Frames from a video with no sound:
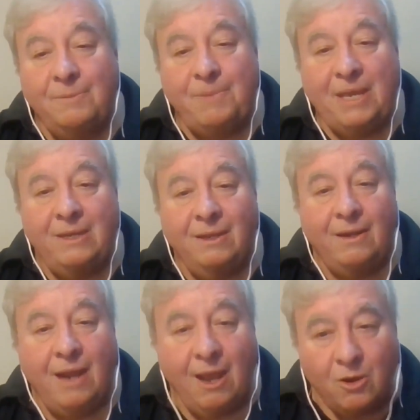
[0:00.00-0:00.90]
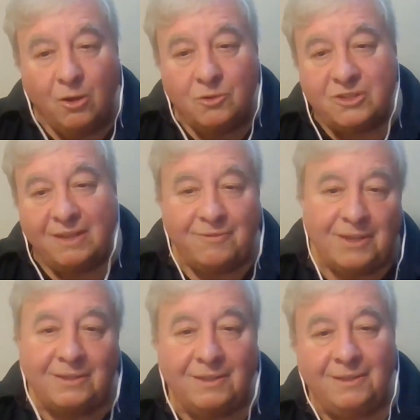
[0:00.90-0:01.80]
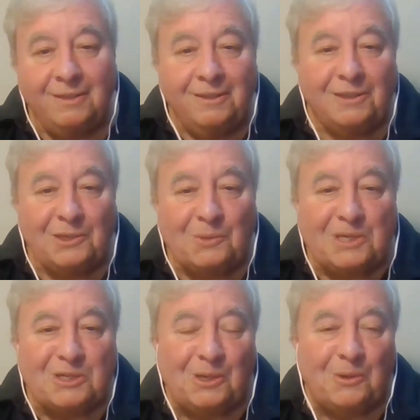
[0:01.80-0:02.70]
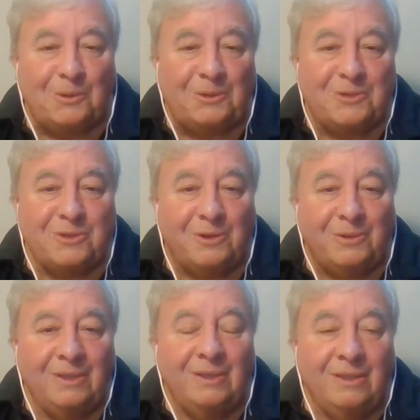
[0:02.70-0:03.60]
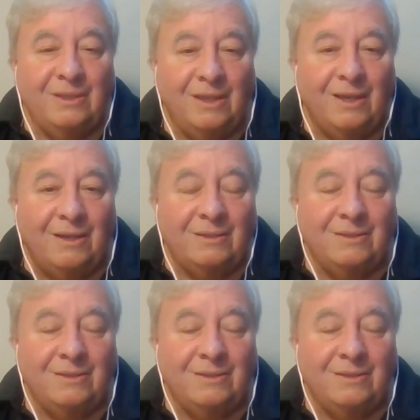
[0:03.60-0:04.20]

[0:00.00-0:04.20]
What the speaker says: depending on how close they fit the original owners. So, yeah.